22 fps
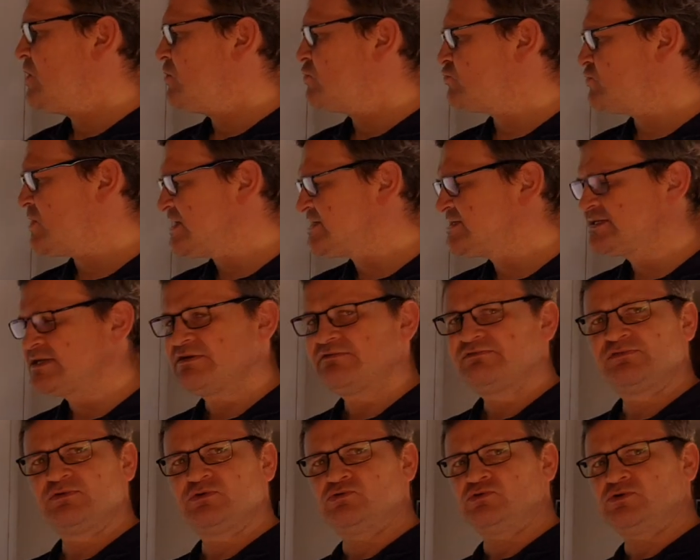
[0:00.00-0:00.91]
Resting
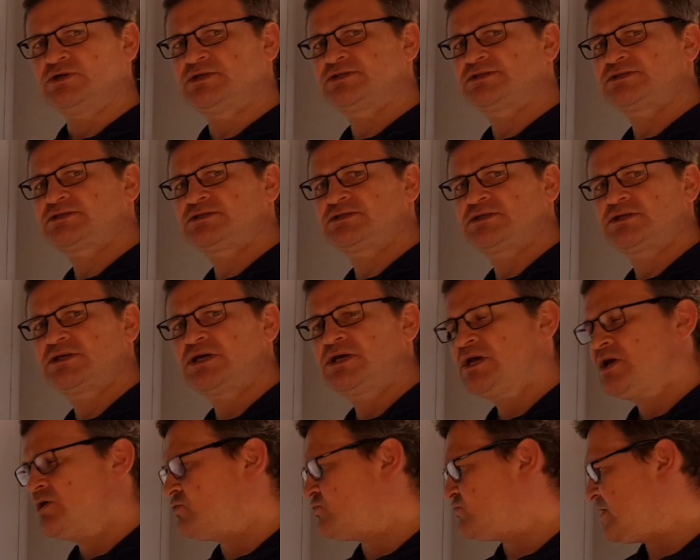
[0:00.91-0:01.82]
fluids.
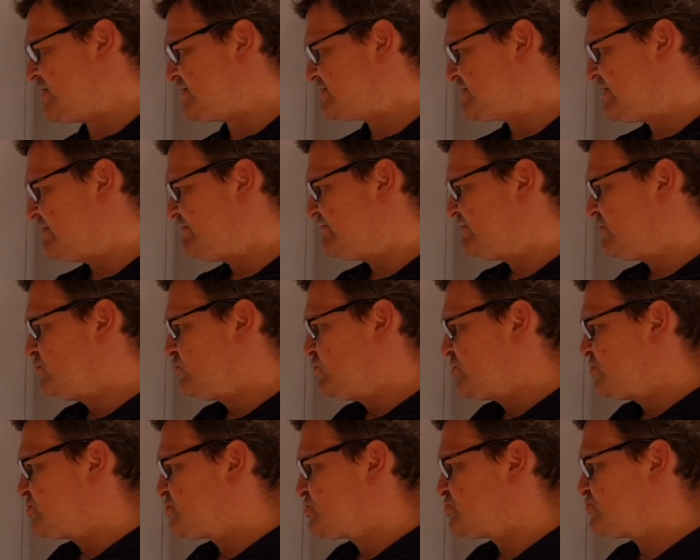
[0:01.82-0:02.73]
Resting
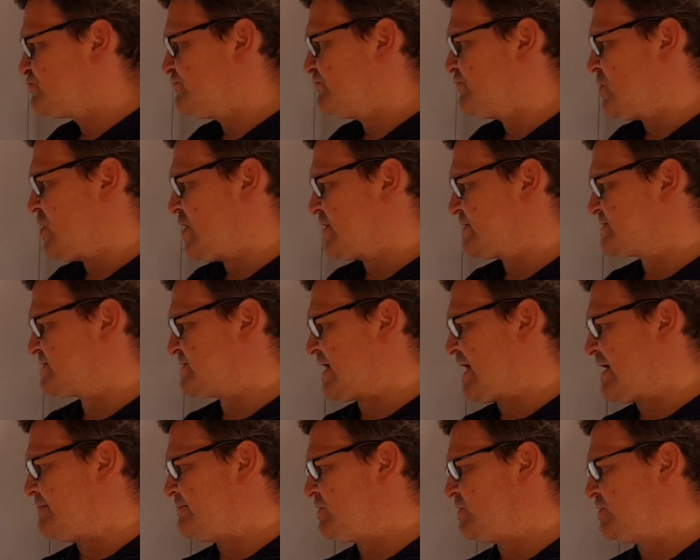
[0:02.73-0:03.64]
fluids, for
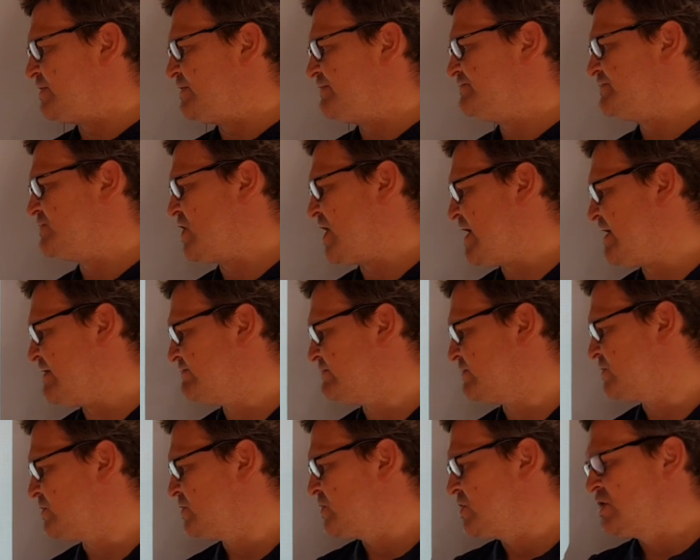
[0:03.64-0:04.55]
example, if you have
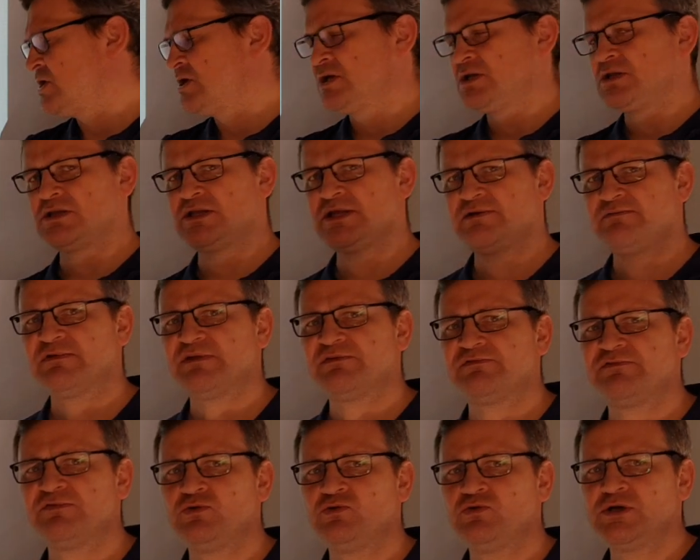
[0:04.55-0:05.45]
a liquid
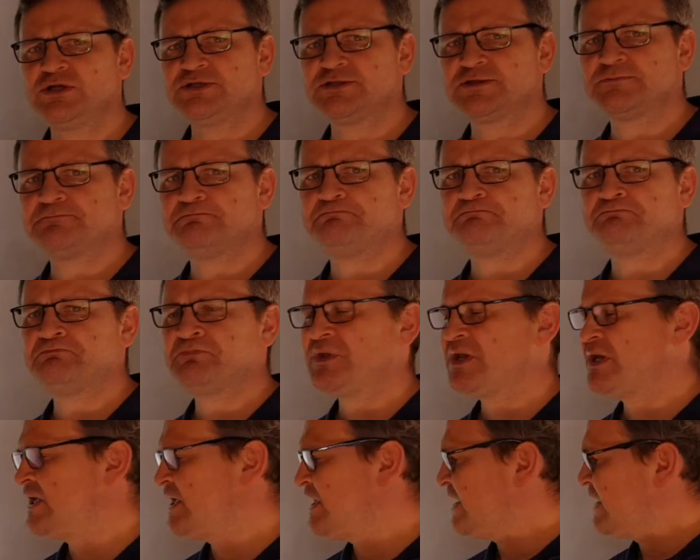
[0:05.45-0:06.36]
fluid,
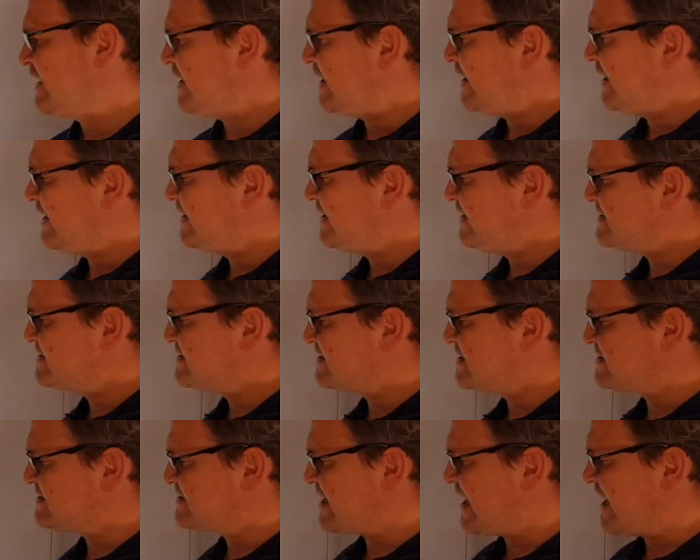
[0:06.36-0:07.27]
it is the
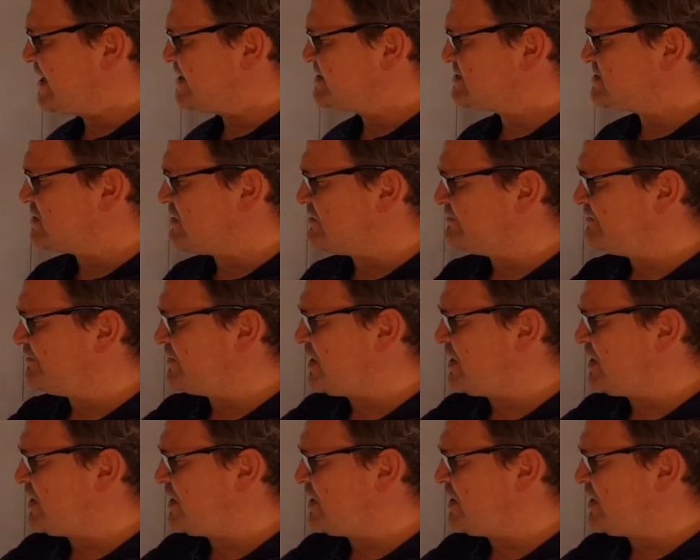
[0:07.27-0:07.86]
science of